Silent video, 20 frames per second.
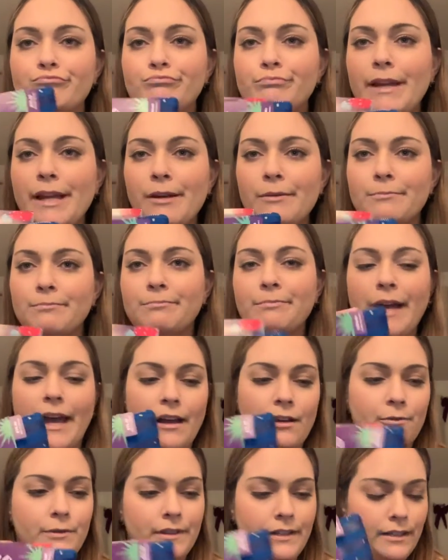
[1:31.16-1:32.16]
makeup
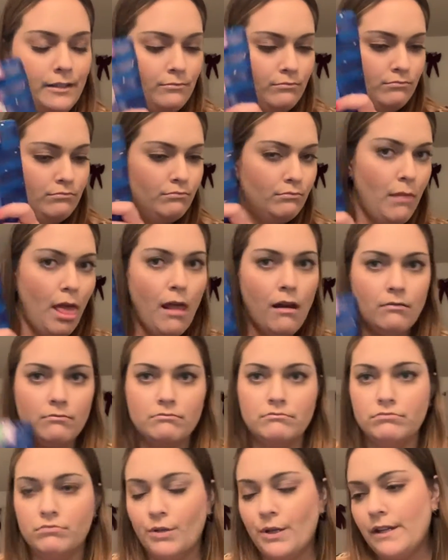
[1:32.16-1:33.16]
bag with it. Oops,
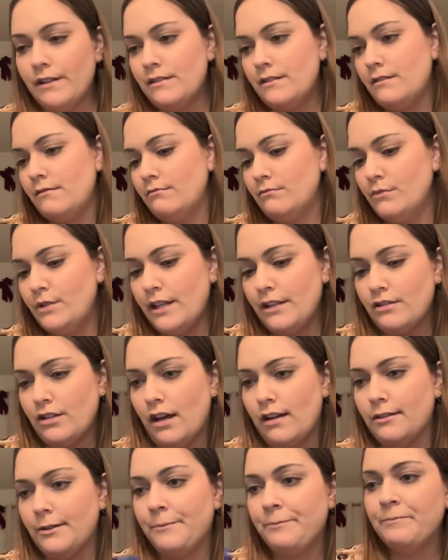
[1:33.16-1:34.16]
can't, can't
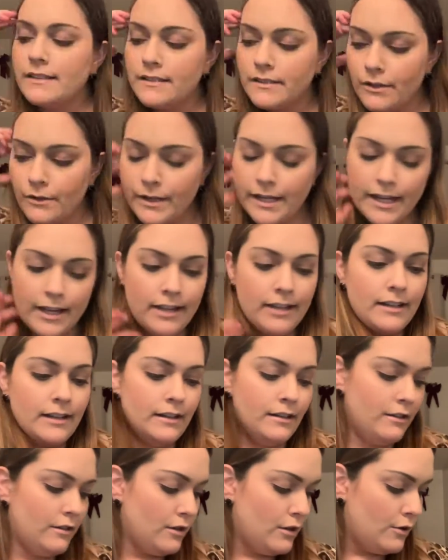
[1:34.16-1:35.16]
talk. Let's go ahead
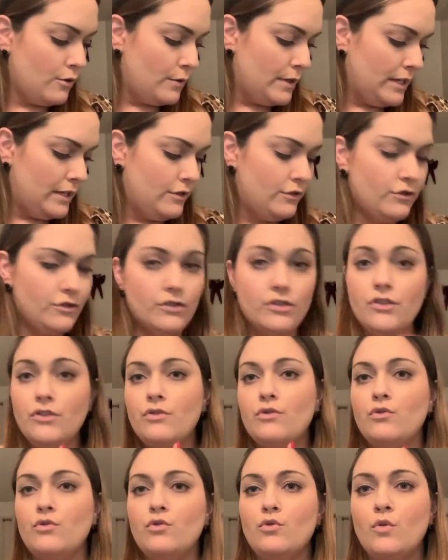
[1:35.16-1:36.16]
and go
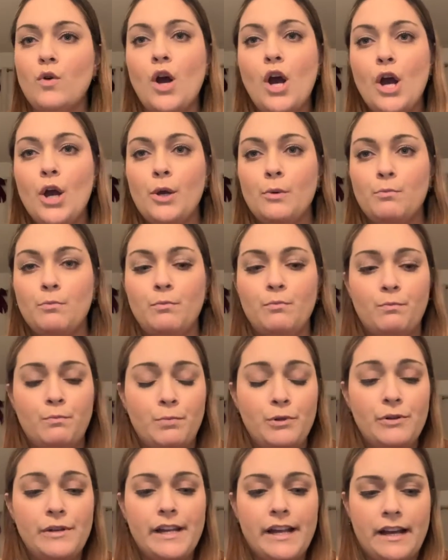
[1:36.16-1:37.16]
into
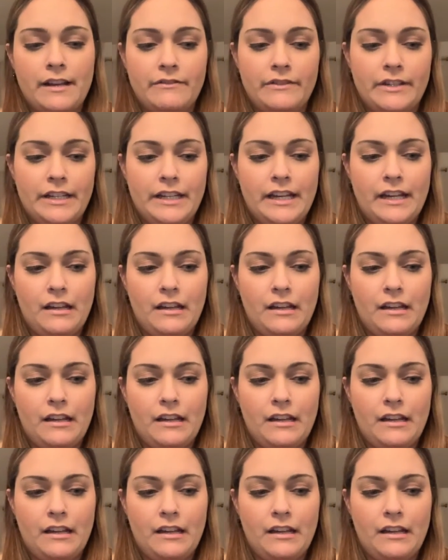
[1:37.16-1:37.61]
beauty advent